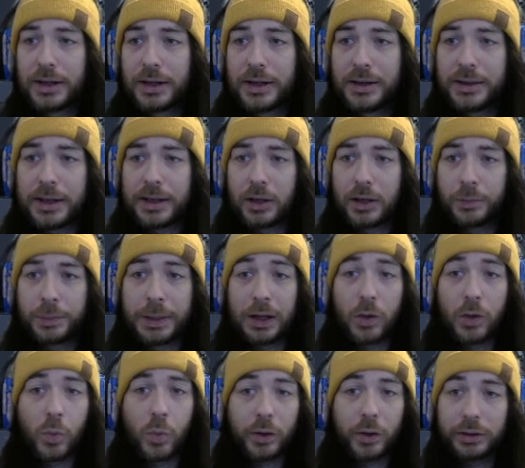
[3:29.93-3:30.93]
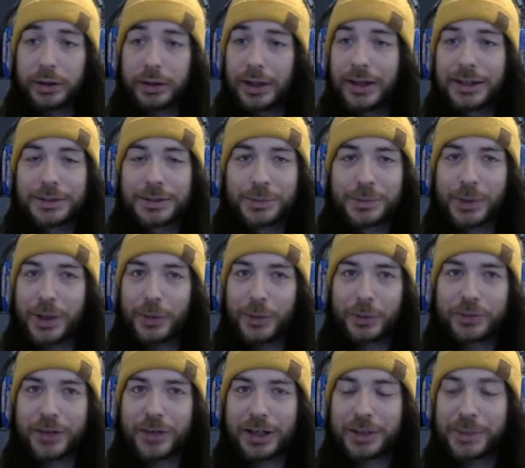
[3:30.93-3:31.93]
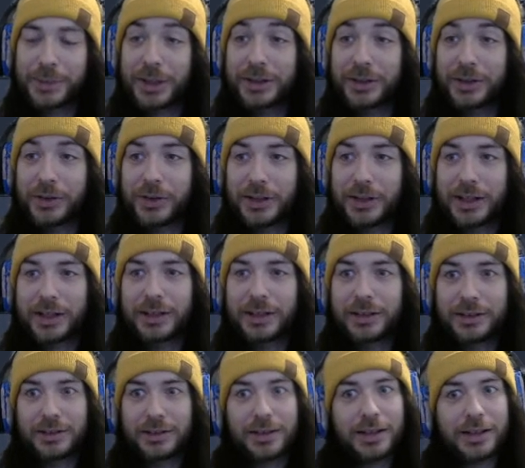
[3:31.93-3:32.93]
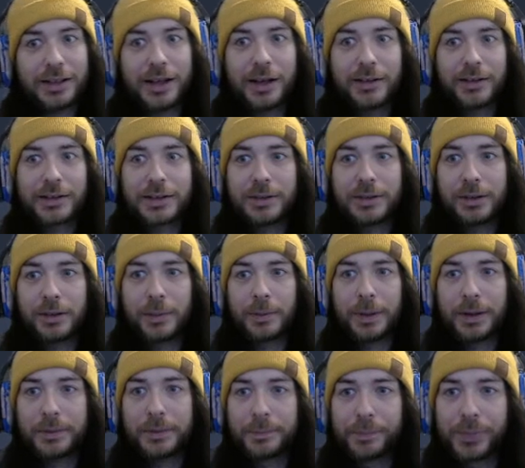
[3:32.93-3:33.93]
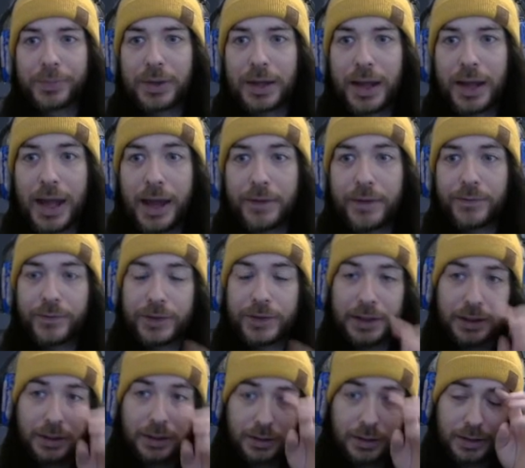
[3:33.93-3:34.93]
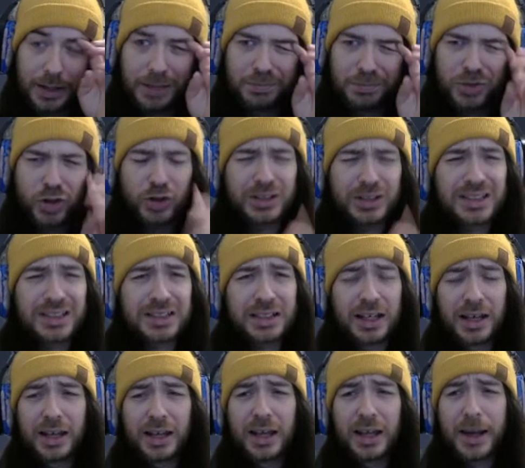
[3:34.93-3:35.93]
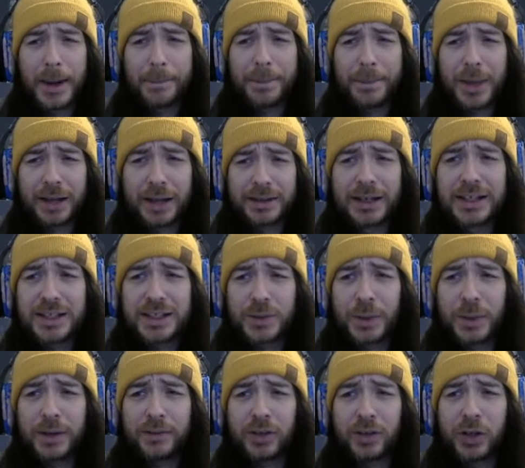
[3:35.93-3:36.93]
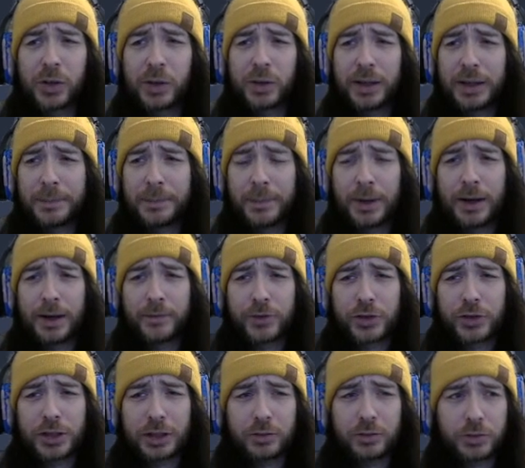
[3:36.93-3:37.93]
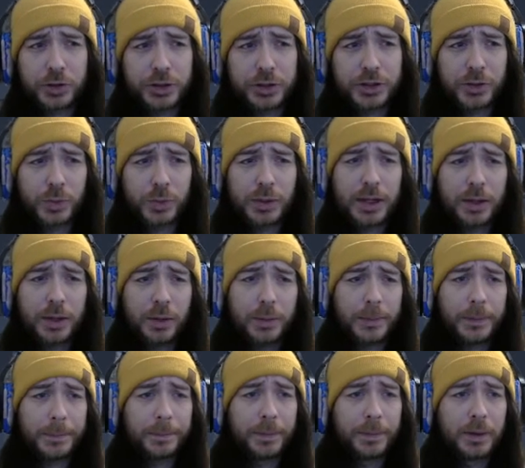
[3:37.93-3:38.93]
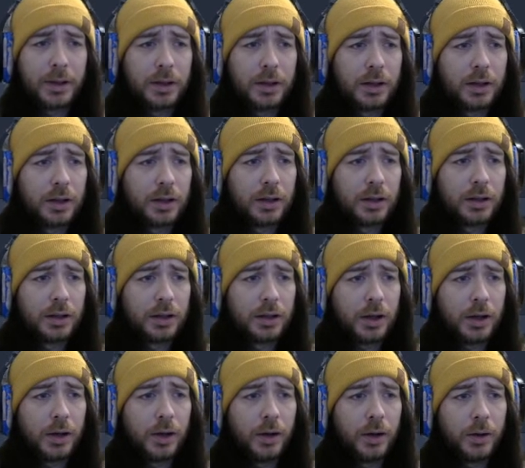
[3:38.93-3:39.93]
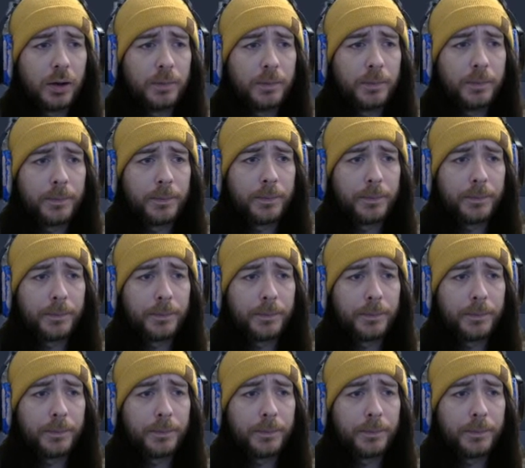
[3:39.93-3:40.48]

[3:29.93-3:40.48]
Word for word: they could be on one line but I wouldn't recommend doing that it, yeah it's a little bit hefty and I'm sure there's a nicer way of doing it but I've just kind of rushed this one out um,